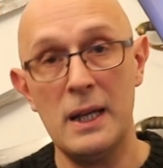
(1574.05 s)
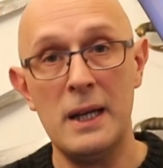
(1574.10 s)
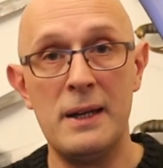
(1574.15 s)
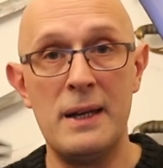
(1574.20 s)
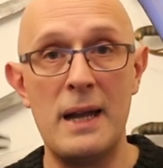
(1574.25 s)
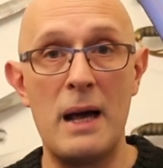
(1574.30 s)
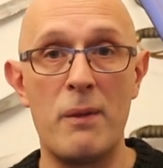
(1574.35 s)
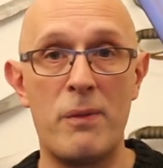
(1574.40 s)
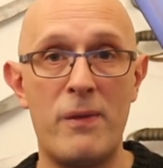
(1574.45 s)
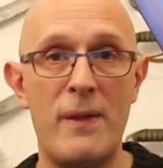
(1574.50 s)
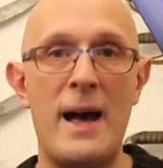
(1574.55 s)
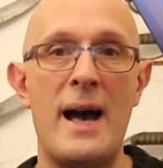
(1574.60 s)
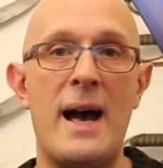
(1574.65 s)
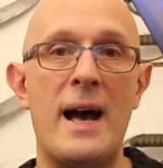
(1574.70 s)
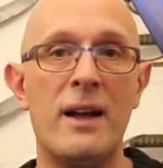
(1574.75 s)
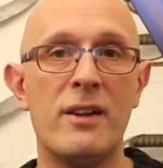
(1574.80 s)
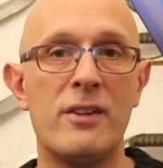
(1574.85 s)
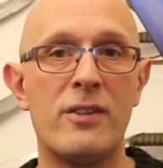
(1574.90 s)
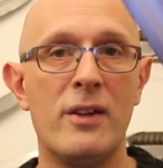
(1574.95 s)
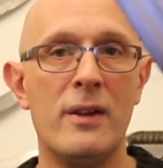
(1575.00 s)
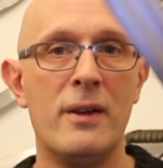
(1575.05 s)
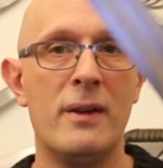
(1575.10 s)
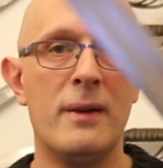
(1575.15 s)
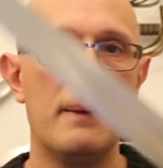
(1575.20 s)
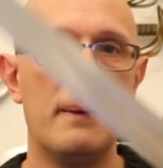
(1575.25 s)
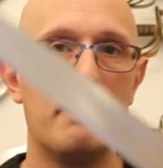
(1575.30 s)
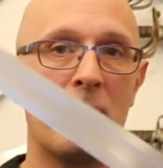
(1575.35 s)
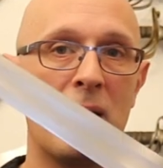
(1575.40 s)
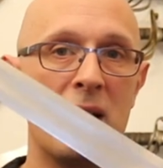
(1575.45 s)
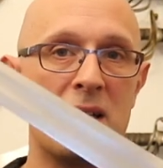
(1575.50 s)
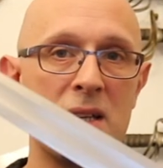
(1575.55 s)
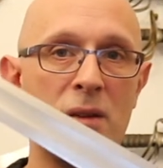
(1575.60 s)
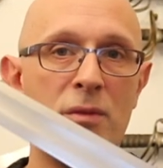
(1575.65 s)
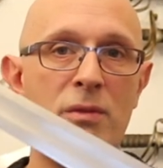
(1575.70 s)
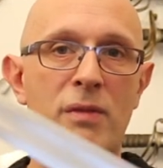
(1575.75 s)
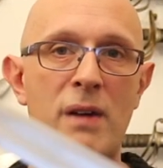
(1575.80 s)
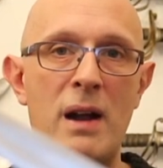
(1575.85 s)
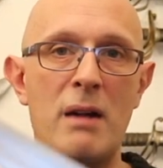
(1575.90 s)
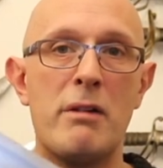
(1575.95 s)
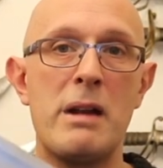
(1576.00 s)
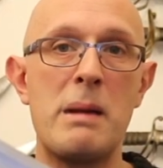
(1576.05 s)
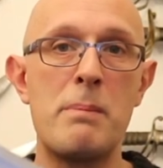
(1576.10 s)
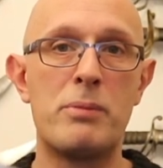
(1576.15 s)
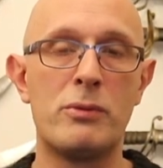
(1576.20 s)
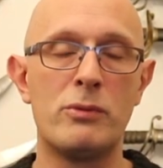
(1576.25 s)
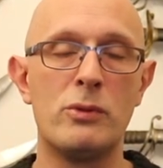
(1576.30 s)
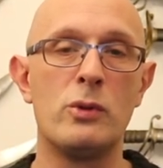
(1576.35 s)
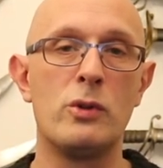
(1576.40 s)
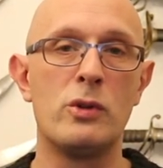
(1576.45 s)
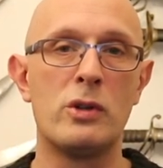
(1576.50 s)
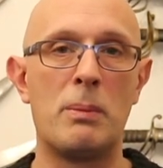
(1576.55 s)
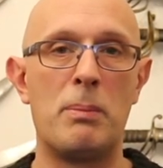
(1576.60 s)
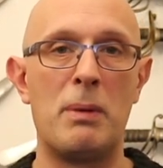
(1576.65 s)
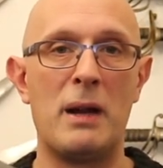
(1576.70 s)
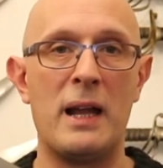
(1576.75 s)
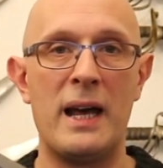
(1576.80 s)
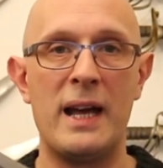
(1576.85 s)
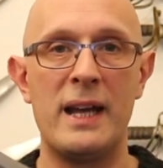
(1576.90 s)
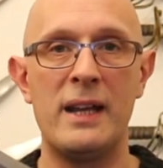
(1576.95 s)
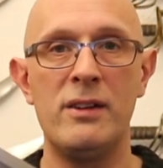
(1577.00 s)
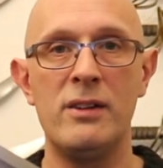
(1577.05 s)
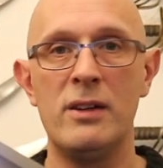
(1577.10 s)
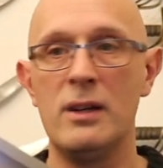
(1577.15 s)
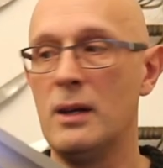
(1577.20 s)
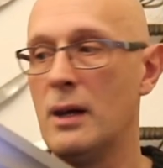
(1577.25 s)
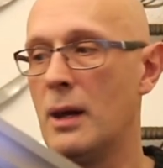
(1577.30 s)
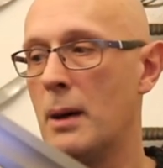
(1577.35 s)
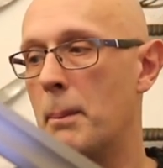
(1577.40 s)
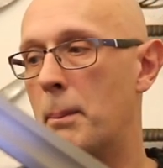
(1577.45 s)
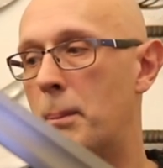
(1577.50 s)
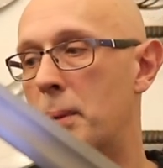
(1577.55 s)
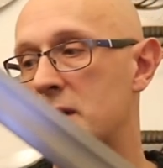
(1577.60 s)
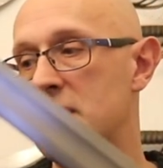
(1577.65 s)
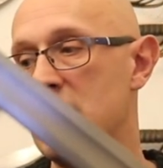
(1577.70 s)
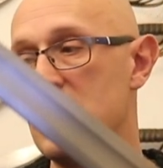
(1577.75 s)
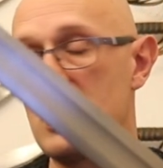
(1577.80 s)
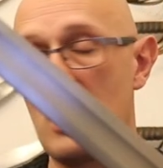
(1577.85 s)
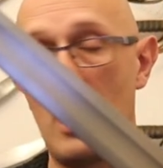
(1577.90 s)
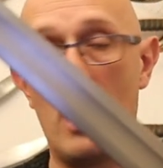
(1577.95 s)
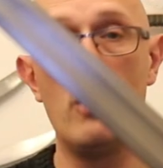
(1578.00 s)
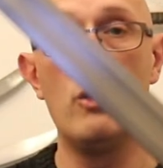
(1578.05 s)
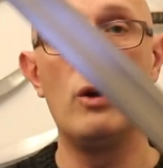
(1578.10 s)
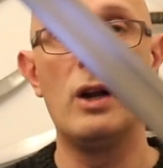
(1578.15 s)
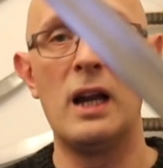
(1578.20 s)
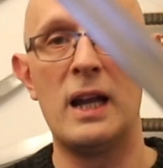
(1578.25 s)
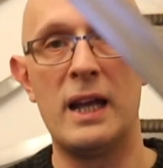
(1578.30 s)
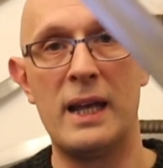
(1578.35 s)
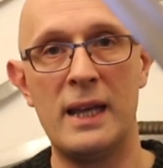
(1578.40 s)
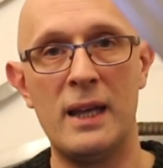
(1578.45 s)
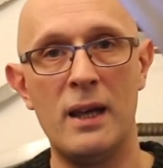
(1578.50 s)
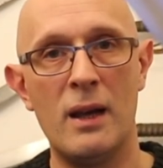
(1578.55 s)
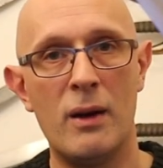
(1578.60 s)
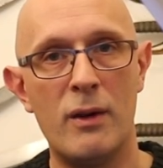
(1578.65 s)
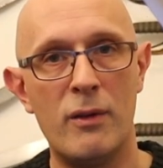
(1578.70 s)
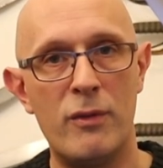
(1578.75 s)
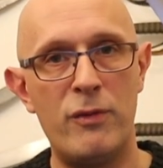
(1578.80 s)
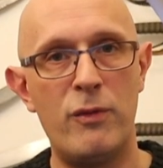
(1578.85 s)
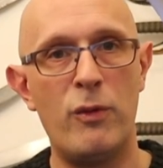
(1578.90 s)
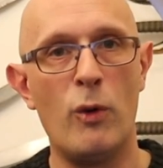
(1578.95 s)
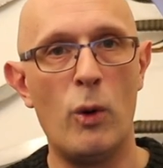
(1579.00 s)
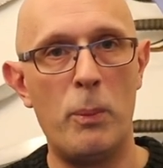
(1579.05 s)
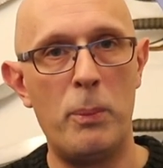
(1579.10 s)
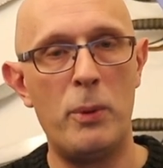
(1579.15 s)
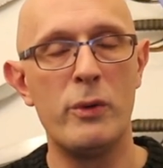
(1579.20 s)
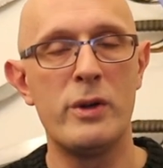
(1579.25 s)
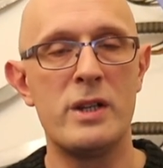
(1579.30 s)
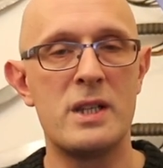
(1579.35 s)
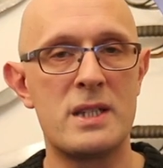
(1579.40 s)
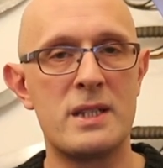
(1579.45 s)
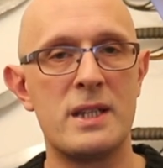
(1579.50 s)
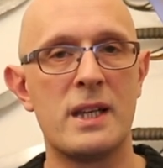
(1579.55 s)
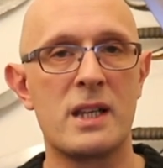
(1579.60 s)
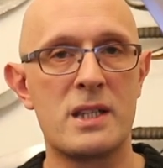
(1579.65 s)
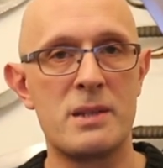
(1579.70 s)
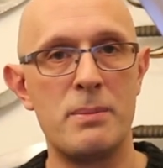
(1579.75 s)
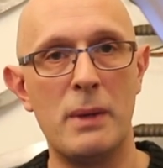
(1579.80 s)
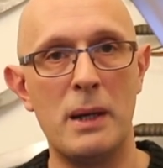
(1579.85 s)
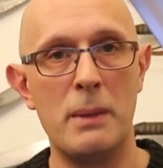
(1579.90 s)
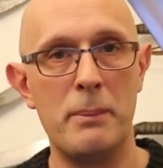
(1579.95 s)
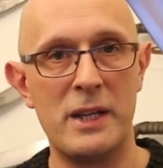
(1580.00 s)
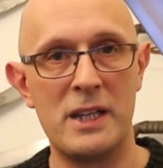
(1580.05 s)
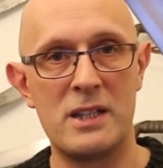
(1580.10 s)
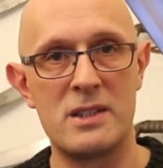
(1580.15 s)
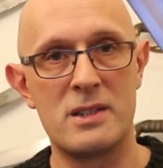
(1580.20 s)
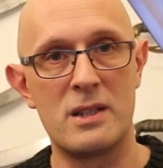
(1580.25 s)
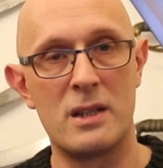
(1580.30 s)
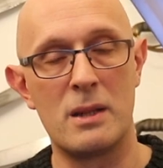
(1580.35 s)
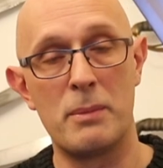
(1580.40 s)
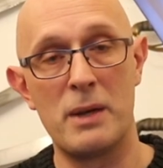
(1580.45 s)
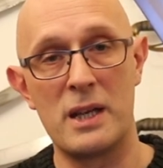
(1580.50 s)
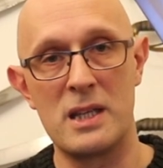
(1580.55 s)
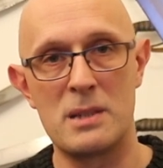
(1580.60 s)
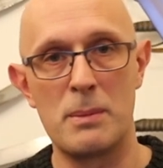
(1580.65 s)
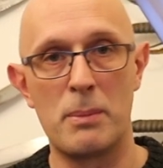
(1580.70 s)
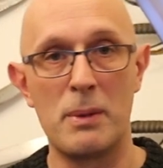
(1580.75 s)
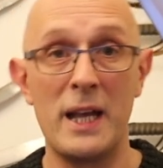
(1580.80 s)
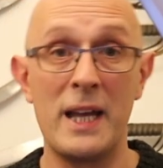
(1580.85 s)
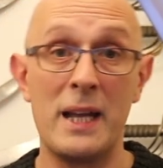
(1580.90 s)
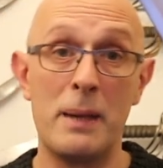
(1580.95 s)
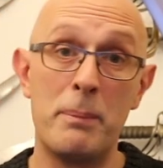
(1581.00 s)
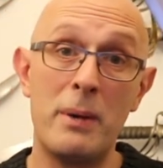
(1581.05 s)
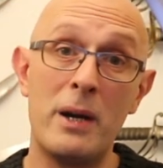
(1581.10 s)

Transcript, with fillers: Now that is a very broad blade, but it's only 4.6mm at the base of the blade.